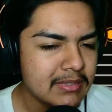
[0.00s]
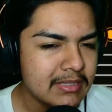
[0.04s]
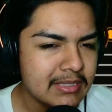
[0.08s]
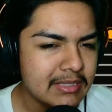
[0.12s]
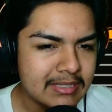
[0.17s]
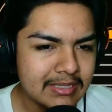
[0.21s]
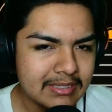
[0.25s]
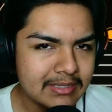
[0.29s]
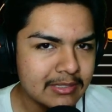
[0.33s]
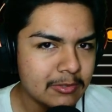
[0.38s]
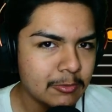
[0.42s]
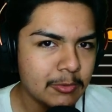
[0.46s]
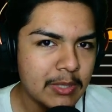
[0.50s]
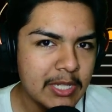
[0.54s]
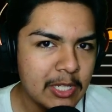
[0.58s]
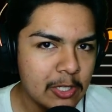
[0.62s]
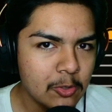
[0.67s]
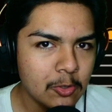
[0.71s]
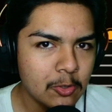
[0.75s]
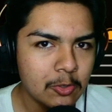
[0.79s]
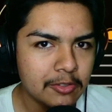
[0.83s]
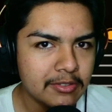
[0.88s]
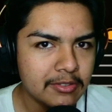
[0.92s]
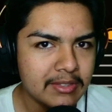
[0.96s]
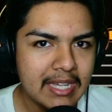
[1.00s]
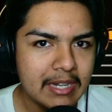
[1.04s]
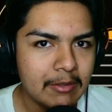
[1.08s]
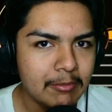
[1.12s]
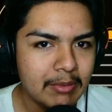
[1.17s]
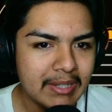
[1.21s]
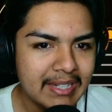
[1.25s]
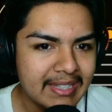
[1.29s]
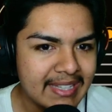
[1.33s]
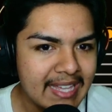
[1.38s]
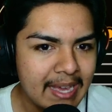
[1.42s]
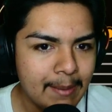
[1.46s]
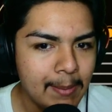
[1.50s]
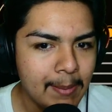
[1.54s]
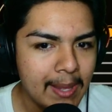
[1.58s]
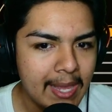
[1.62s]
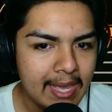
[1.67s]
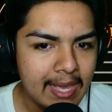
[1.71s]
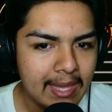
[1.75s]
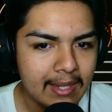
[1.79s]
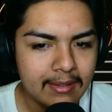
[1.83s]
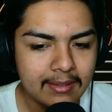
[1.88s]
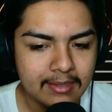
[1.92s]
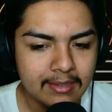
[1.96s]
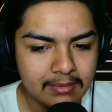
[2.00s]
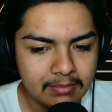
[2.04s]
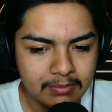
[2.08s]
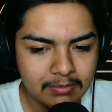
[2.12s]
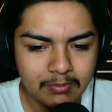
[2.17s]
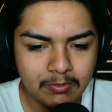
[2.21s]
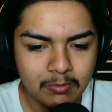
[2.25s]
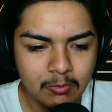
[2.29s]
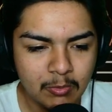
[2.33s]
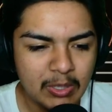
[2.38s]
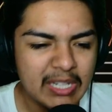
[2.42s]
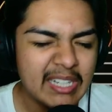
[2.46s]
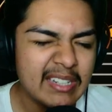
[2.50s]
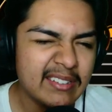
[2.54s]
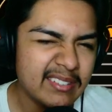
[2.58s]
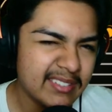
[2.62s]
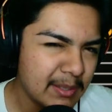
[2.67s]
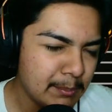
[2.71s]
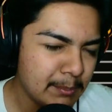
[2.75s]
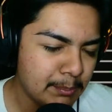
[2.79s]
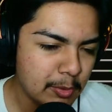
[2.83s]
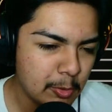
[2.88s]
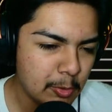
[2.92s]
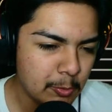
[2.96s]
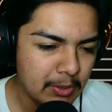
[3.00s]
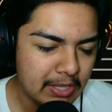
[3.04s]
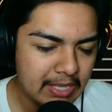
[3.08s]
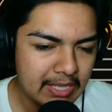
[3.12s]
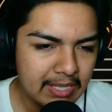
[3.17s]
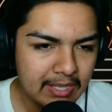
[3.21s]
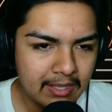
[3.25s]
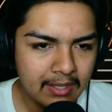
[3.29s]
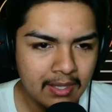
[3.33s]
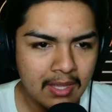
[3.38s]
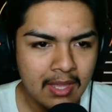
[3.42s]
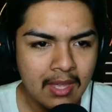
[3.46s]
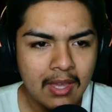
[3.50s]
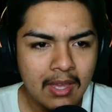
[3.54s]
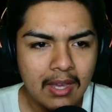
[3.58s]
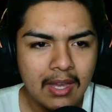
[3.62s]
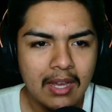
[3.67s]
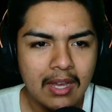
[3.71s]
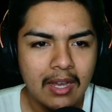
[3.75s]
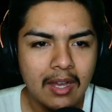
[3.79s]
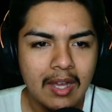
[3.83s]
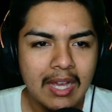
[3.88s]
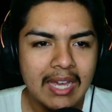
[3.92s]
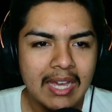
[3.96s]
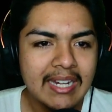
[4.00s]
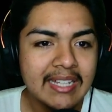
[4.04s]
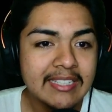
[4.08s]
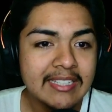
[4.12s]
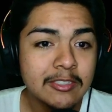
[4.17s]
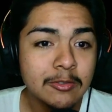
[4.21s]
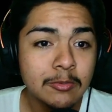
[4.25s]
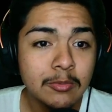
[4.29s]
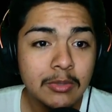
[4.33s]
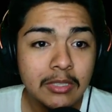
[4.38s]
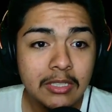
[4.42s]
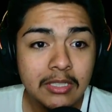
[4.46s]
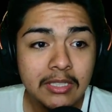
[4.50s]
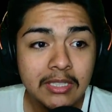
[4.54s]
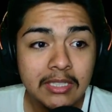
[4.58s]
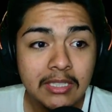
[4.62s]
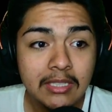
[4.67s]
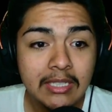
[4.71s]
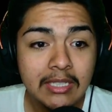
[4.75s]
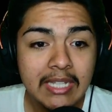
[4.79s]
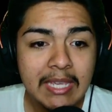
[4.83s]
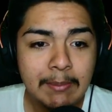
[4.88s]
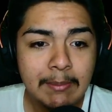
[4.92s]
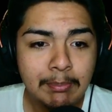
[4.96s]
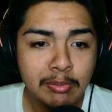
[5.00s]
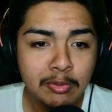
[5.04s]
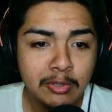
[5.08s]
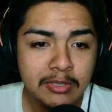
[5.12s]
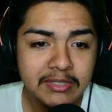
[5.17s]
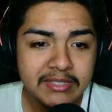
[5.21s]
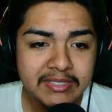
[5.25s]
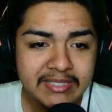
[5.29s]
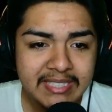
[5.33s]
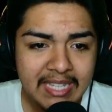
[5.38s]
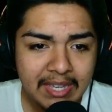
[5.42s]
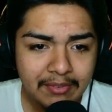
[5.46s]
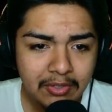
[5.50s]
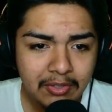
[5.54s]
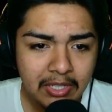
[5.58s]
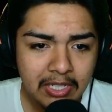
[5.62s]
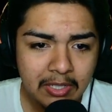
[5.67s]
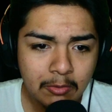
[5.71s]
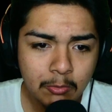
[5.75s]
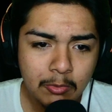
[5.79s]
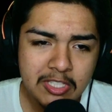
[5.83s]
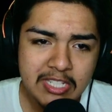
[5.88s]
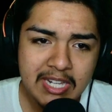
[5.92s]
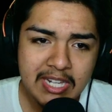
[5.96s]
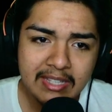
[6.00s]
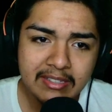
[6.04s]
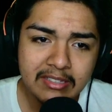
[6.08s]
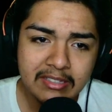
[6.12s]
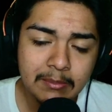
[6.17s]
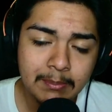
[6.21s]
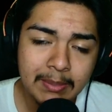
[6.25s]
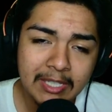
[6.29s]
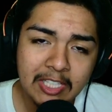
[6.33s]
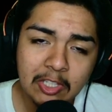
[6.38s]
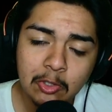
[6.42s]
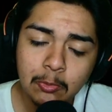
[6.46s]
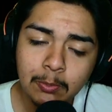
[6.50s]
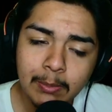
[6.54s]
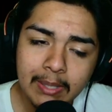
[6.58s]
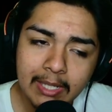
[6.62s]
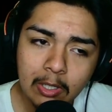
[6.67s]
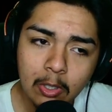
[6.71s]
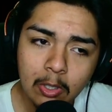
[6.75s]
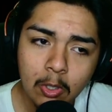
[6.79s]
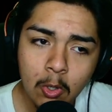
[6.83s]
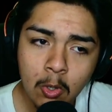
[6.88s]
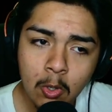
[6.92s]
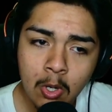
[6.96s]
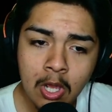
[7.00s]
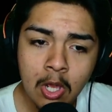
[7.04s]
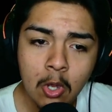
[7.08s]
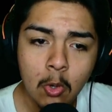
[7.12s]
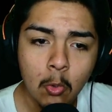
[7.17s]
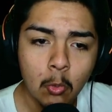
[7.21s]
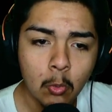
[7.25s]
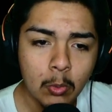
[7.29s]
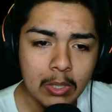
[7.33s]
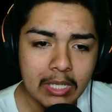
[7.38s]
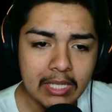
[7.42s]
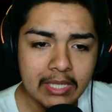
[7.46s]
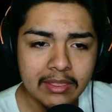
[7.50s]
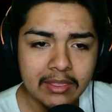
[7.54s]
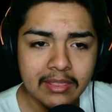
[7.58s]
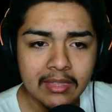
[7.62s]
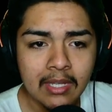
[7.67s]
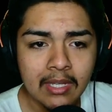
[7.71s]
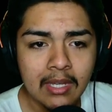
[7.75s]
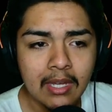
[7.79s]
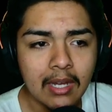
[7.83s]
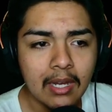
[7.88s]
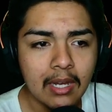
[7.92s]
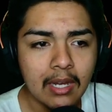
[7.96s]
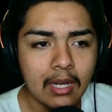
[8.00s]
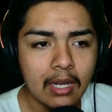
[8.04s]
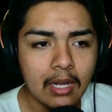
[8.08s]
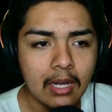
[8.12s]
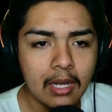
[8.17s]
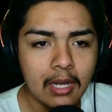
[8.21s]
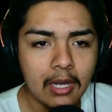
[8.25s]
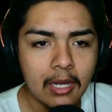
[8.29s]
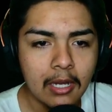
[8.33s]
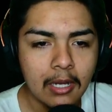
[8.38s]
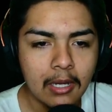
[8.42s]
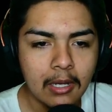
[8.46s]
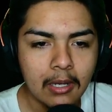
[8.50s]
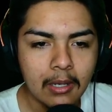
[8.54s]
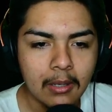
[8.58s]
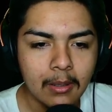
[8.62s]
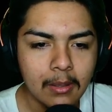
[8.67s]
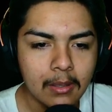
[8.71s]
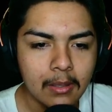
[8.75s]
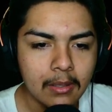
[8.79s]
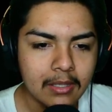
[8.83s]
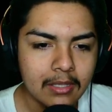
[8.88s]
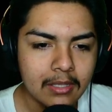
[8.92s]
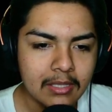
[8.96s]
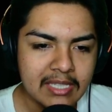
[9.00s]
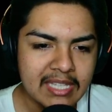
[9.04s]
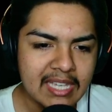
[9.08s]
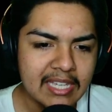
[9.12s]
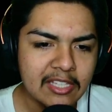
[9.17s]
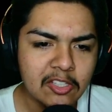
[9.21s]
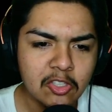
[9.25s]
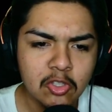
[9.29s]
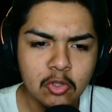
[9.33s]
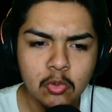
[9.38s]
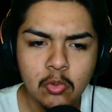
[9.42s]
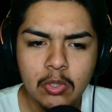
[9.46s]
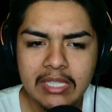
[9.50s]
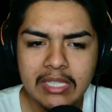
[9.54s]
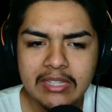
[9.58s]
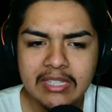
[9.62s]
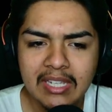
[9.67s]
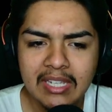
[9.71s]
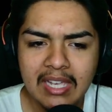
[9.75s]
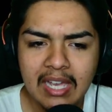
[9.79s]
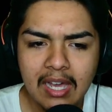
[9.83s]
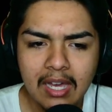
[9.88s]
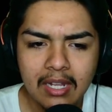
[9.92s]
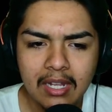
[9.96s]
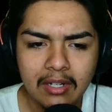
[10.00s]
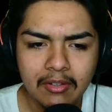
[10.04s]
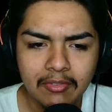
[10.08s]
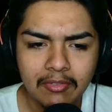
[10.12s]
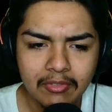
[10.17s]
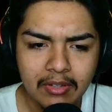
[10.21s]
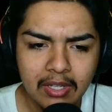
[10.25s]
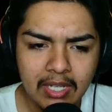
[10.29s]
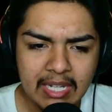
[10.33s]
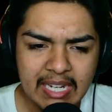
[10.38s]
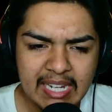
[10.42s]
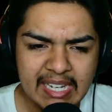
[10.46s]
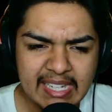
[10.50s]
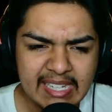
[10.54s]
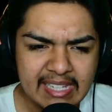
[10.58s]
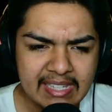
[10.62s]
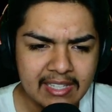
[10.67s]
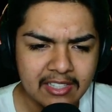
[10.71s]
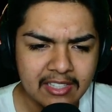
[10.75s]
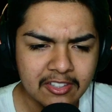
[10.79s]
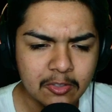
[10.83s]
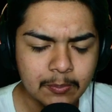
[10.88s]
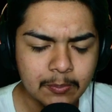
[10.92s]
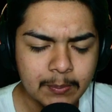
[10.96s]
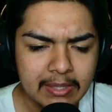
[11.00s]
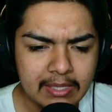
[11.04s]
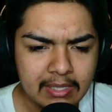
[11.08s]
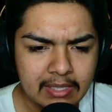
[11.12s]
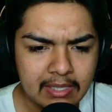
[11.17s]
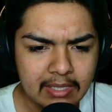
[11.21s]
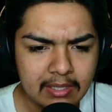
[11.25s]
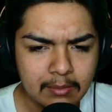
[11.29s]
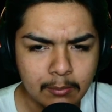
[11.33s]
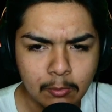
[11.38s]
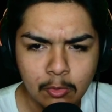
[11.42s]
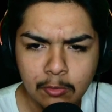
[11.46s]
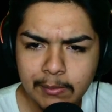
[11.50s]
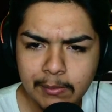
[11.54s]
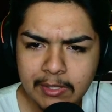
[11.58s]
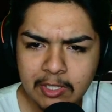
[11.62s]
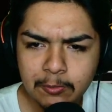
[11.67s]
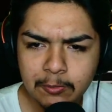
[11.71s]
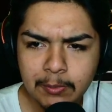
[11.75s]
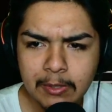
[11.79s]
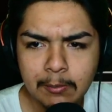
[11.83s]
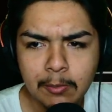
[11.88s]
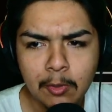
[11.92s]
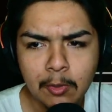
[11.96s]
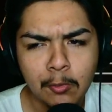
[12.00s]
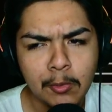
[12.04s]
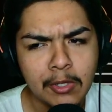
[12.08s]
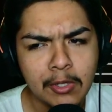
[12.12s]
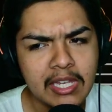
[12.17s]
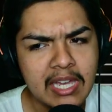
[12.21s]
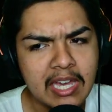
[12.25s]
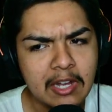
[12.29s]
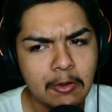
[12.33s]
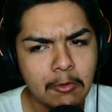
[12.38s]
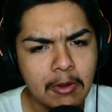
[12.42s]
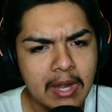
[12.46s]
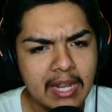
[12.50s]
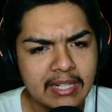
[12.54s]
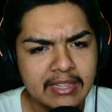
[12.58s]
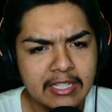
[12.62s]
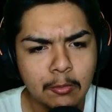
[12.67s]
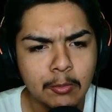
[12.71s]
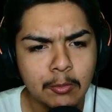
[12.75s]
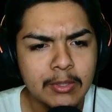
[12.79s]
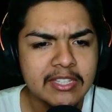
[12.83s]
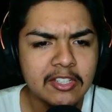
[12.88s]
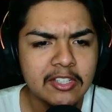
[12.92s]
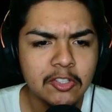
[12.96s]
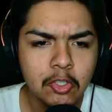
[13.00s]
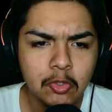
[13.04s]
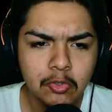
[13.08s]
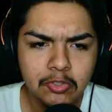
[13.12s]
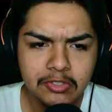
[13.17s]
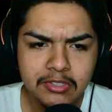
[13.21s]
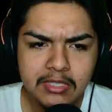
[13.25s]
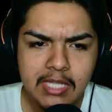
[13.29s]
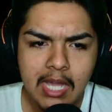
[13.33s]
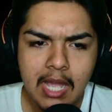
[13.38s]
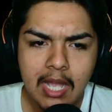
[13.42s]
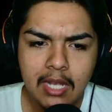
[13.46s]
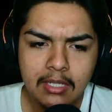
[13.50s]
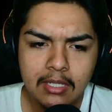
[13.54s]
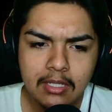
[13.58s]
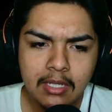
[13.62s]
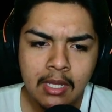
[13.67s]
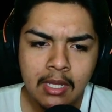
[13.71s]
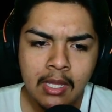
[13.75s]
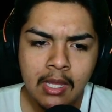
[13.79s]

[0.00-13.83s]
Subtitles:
The recoil is not really that bad. It's really simple, really. I like to run the 8.7, has the biggest barrel with yeah, you do get the kind of ADS speed and movement speed, but we counteract that with the no stock.